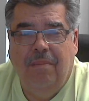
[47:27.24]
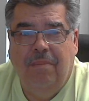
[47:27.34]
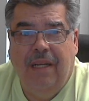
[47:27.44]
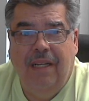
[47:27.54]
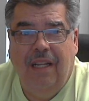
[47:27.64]

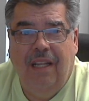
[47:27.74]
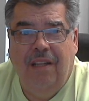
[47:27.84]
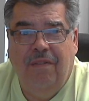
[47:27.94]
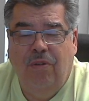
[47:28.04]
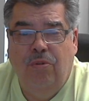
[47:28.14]
But
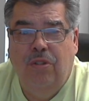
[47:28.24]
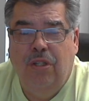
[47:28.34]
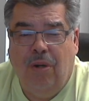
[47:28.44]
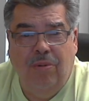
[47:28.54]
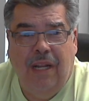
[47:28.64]
if you
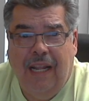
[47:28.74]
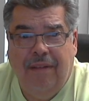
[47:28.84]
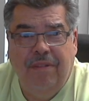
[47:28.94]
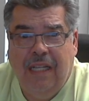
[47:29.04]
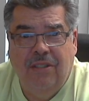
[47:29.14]
don't
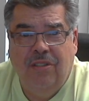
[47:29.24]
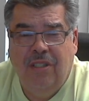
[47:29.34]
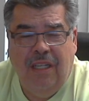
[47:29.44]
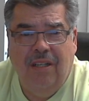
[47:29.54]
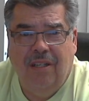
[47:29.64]
have that
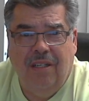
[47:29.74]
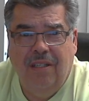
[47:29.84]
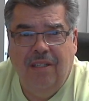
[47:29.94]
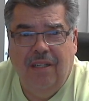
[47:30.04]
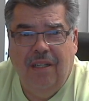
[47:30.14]
seal,
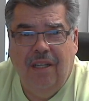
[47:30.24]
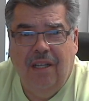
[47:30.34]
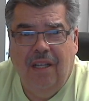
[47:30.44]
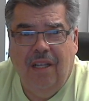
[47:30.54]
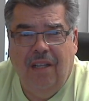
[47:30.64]

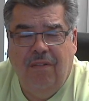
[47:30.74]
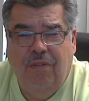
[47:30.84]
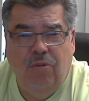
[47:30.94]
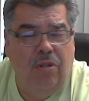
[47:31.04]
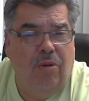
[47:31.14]
if
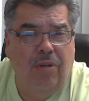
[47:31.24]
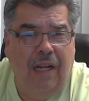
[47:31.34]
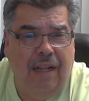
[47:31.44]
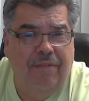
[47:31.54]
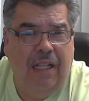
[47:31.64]
you don't
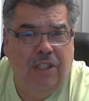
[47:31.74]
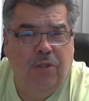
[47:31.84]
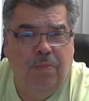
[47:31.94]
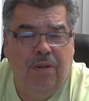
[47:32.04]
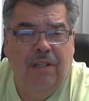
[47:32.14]
have that
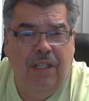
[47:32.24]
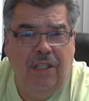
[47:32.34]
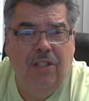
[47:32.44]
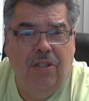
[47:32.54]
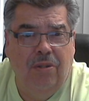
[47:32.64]
spirit
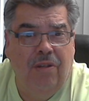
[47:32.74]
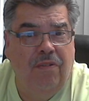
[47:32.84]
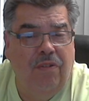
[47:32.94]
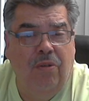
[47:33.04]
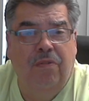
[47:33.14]
in you,
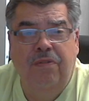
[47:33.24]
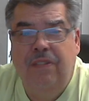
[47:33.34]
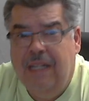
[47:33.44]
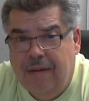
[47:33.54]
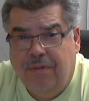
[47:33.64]
if you've
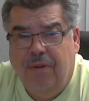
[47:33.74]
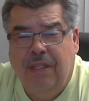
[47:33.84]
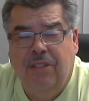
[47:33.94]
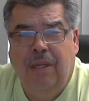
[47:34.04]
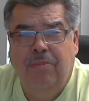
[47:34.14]
never
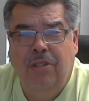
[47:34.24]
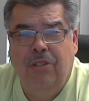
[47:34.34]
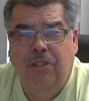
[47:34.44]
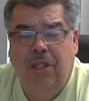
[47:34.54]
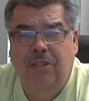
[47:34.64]
accepted
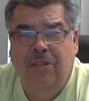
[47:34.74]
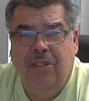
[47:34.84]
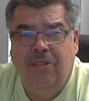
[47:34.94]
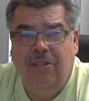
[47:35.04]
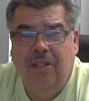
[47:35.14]

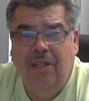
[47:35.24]
Jesus,